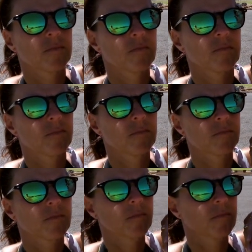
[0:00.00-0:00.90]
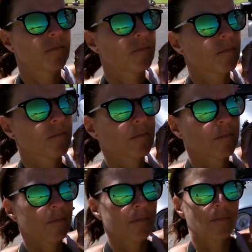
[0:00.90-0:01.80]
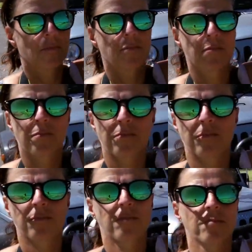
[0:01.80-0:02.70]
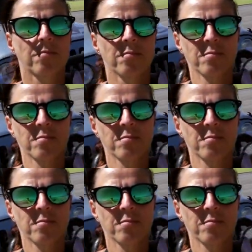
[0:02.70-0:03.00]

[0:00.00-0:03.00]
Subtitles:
(silent)